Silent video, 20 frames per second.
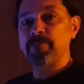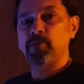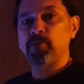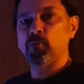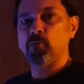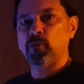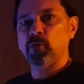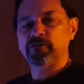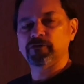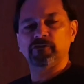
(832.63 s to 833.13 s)

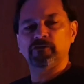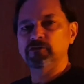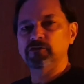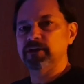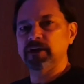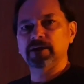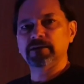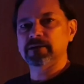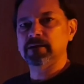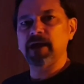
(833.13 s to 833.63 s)
couple of
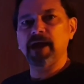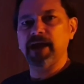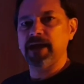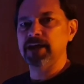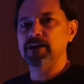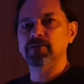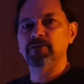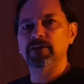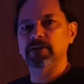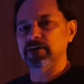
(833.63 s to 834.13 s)
things I don't
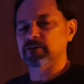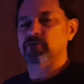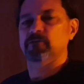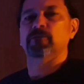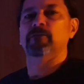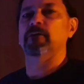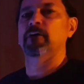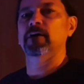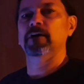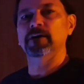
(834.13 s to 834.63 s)
like
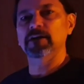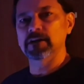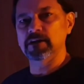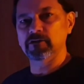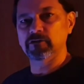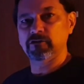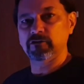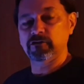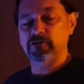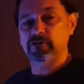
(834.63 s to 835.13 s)
about it, and these are kind
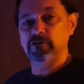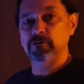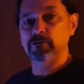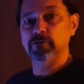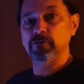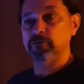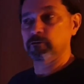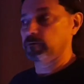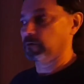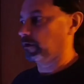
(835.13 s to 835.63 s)
of
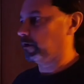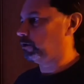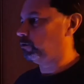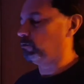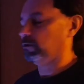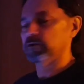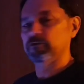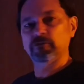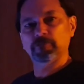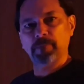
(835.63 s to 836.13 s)
minor.
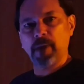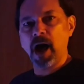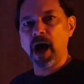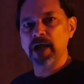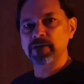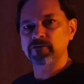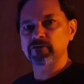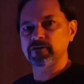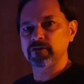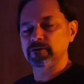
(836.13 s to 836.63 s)

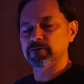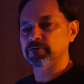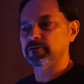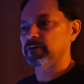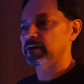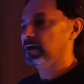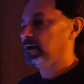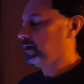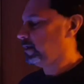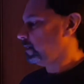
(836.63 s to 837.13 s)
Hopefully
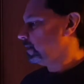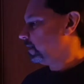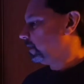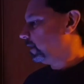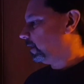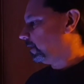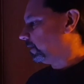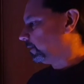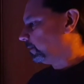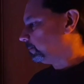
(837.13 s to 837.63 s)
Maxspect can make
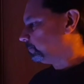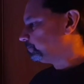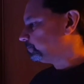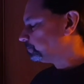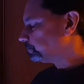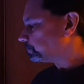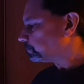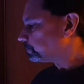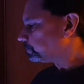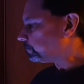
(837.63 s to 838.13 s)
these
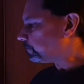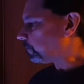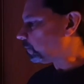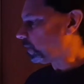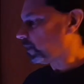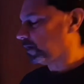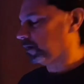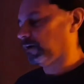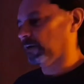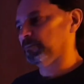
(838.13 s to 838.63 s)
changes.
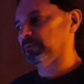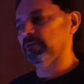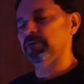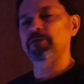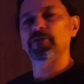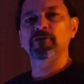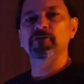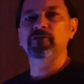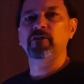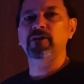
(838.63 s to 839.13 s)
The first
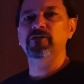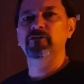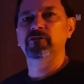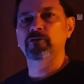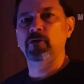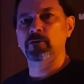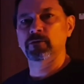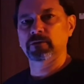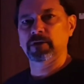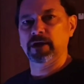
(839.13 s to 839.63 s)
one,
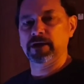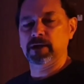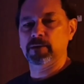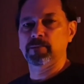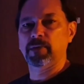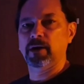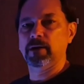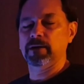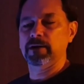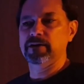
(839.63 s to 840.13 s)
and
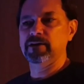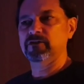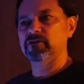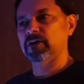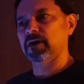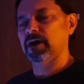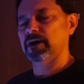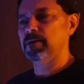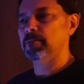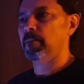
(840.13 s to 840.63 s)
most
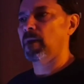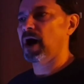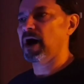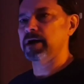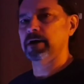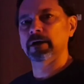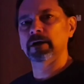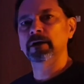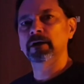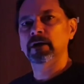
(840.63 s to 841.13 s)
important for
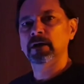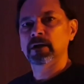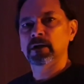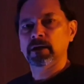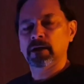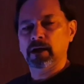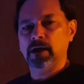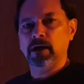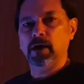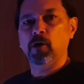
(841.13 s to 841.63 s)
me
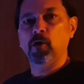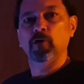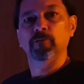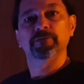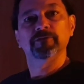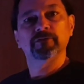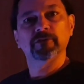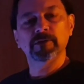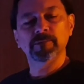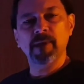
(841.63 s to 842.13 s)
anyway,
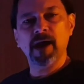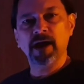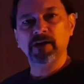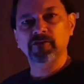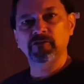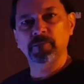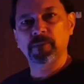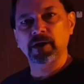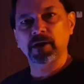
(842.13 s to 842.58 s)
is